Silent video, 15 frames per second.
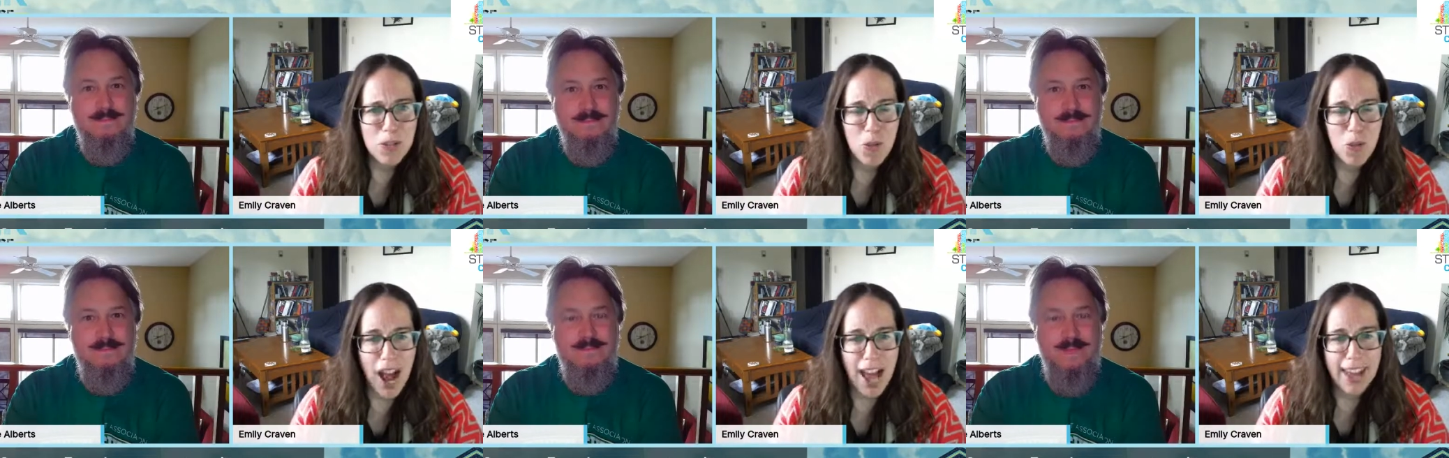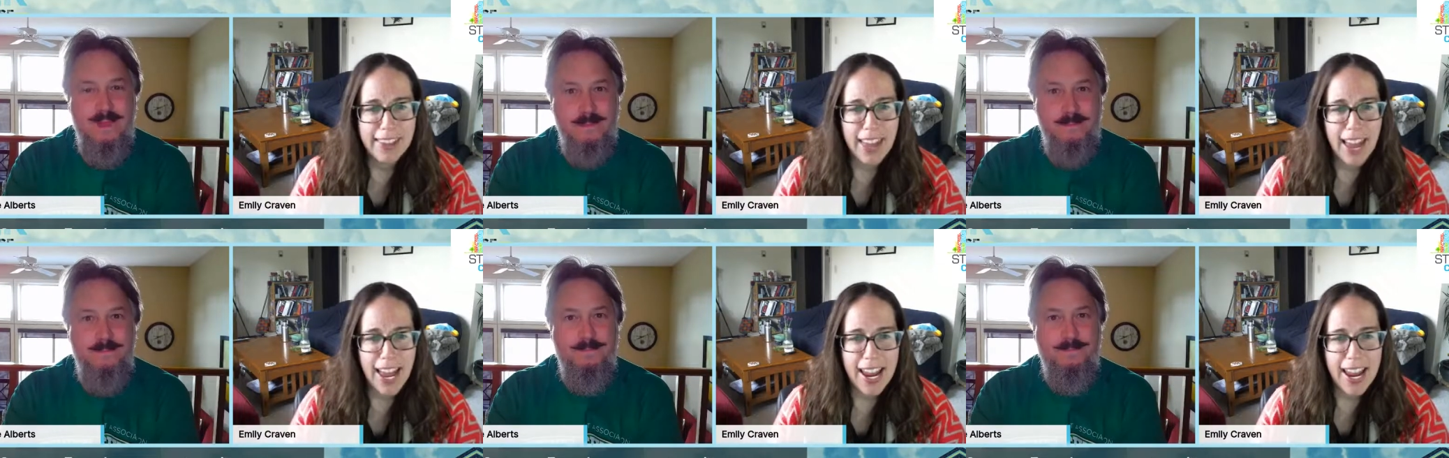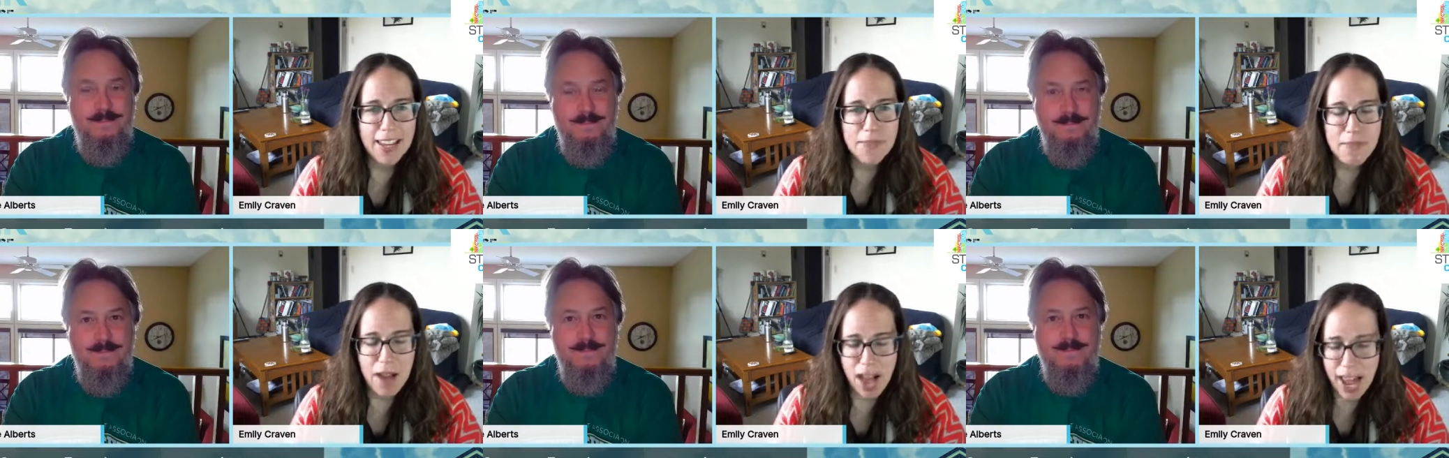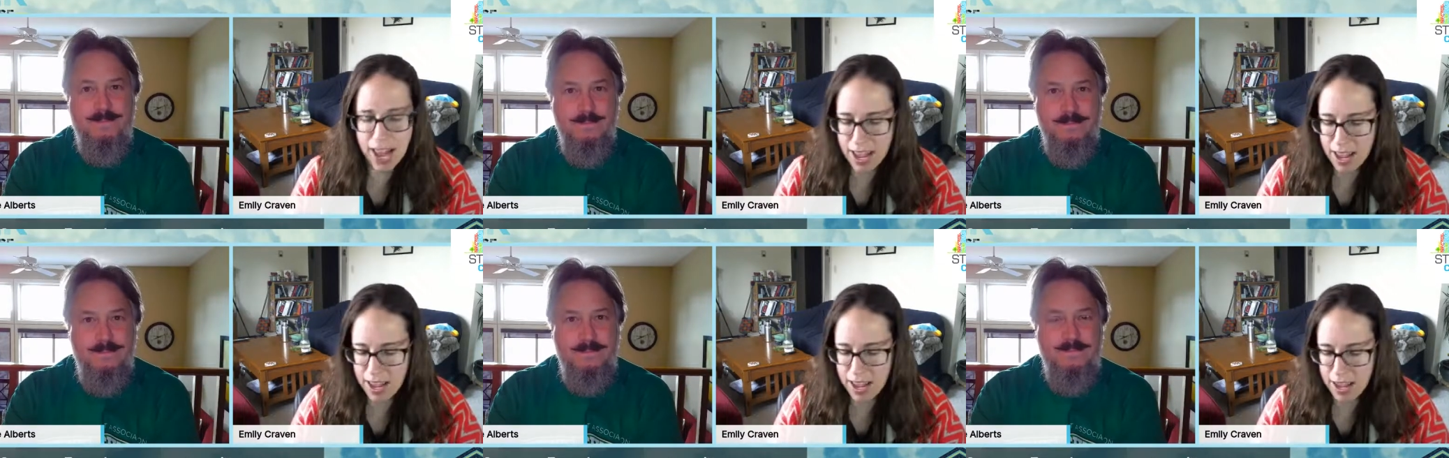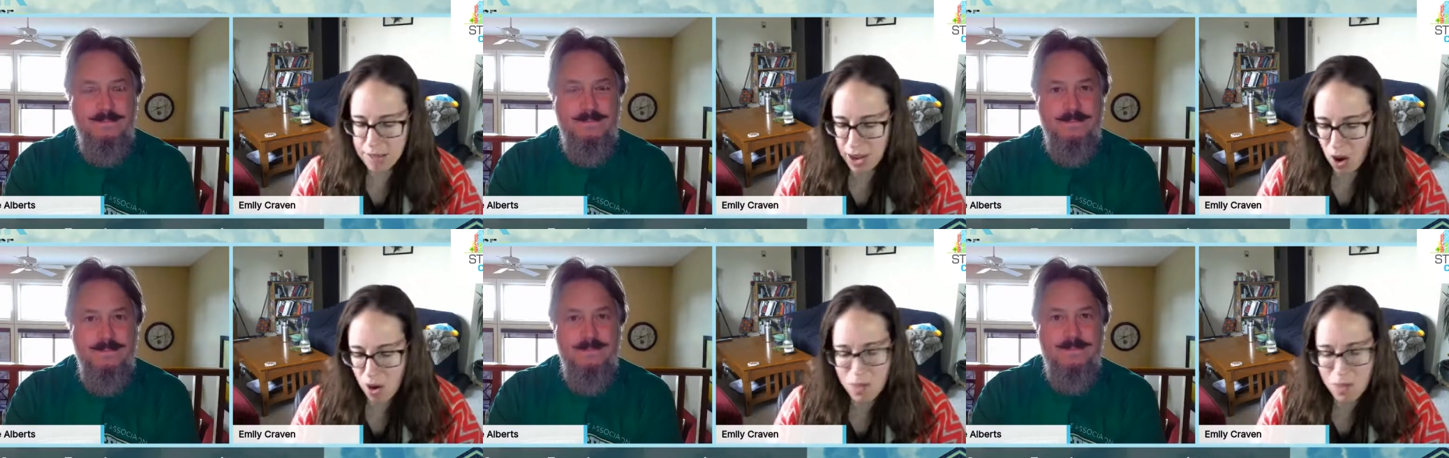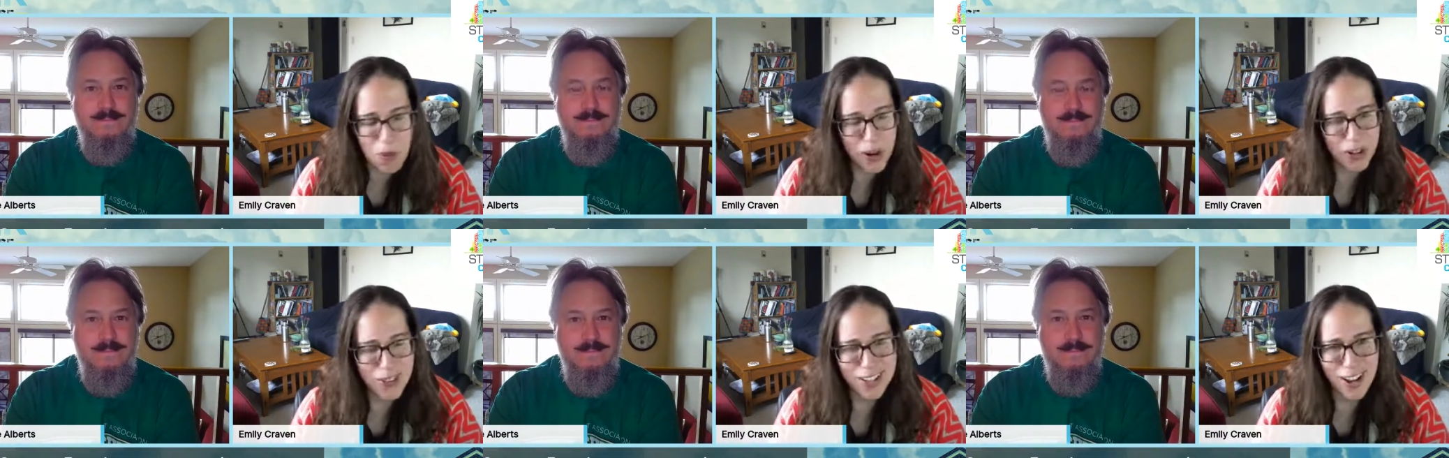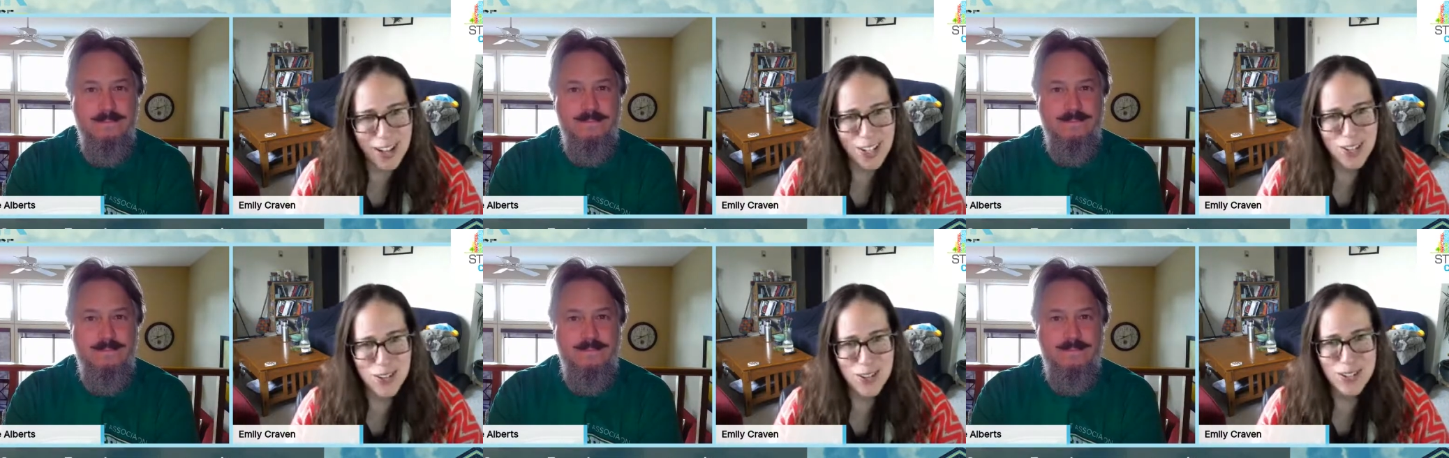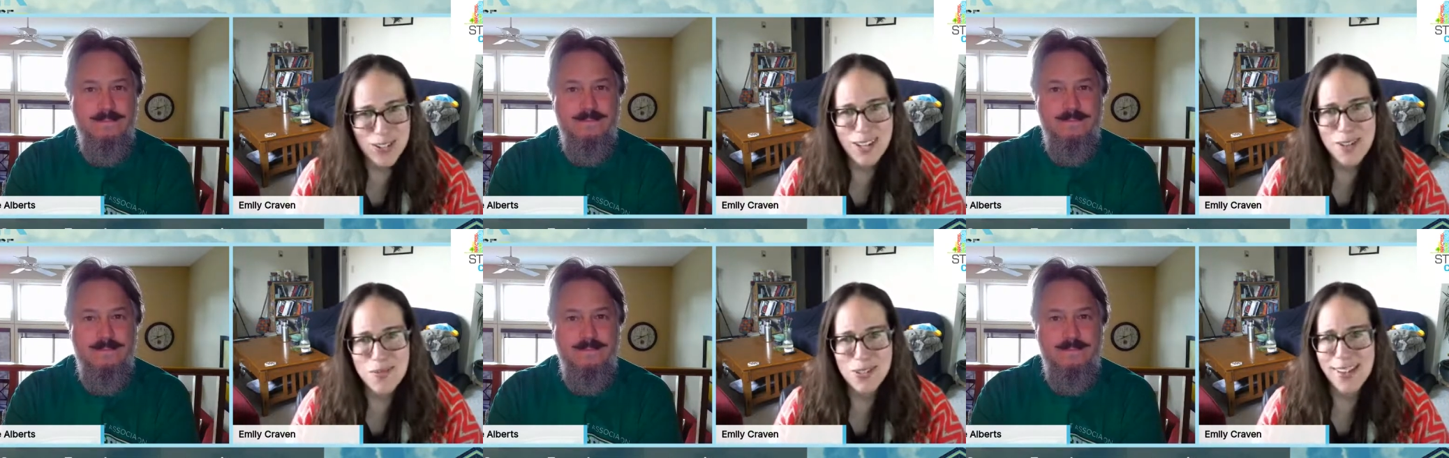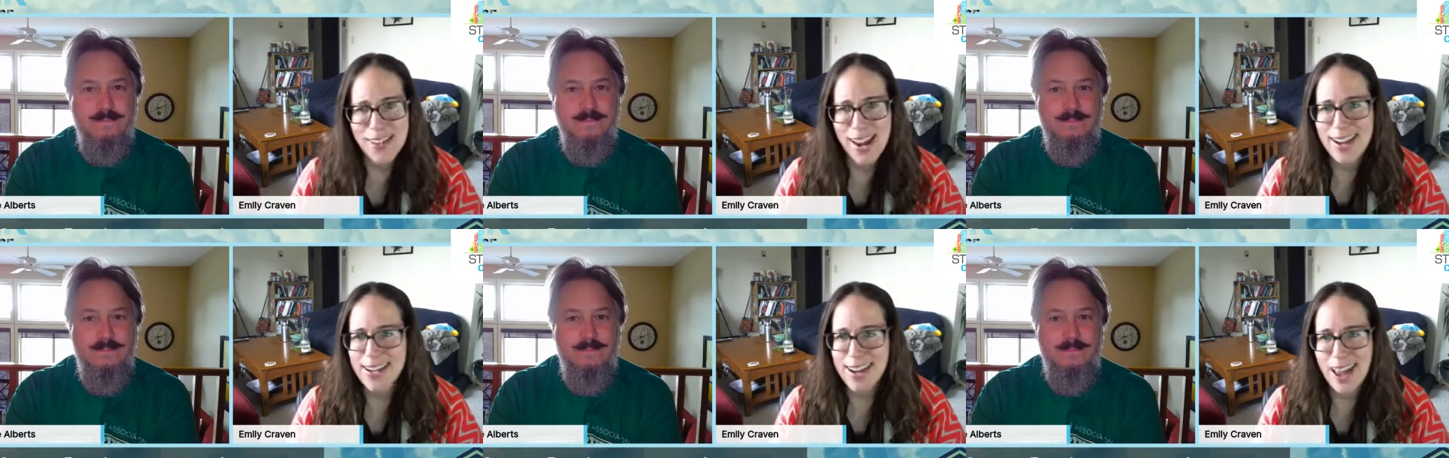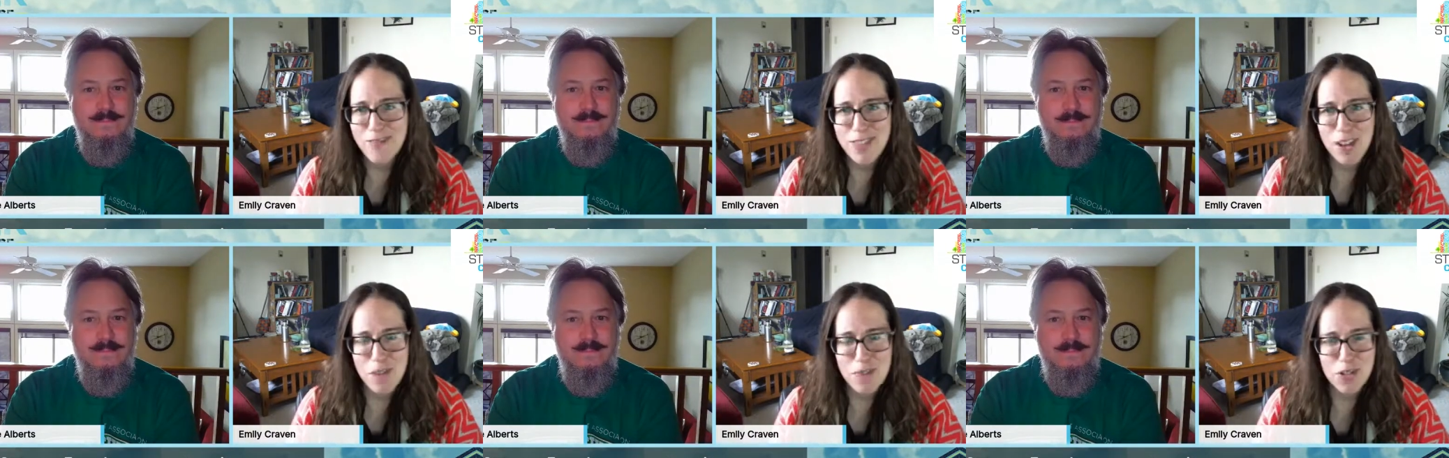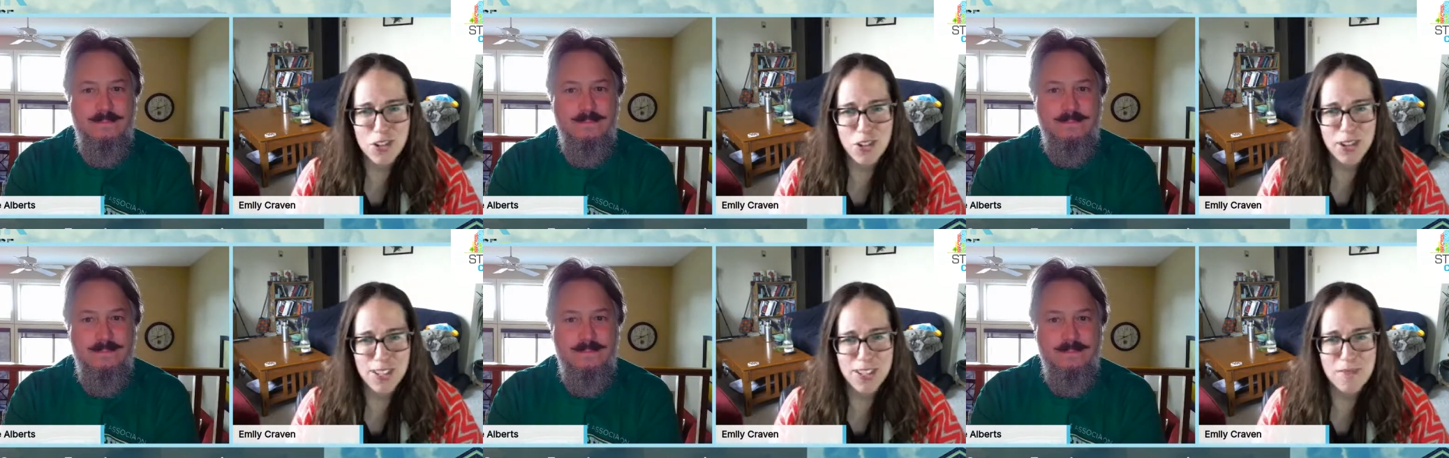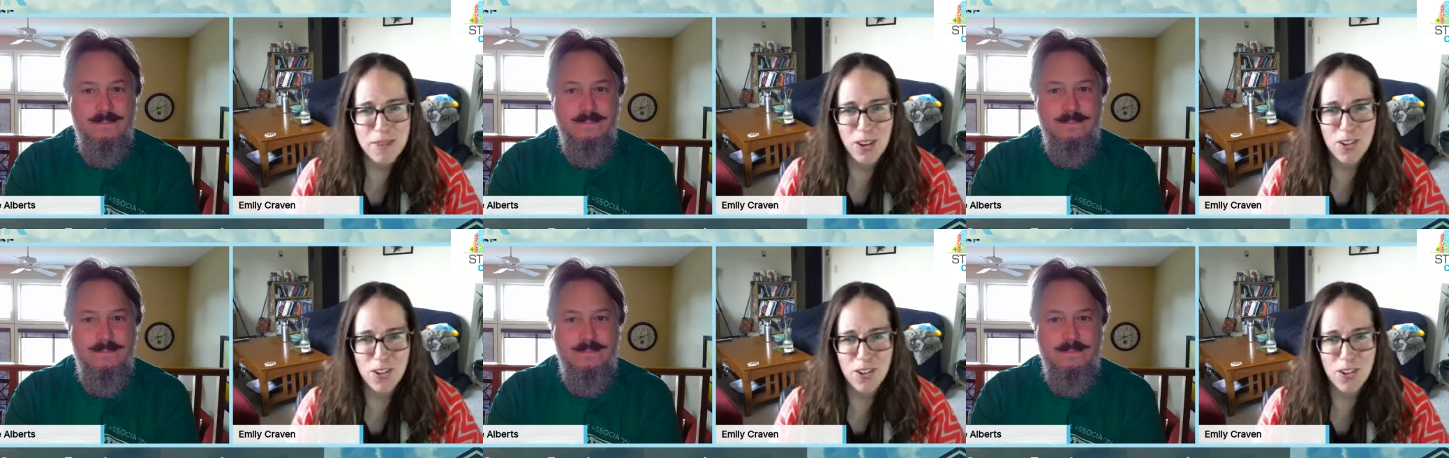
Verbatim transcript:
Speaker 1: right? Like my my whole point of starting Story City was that I didn't have the opportunities in my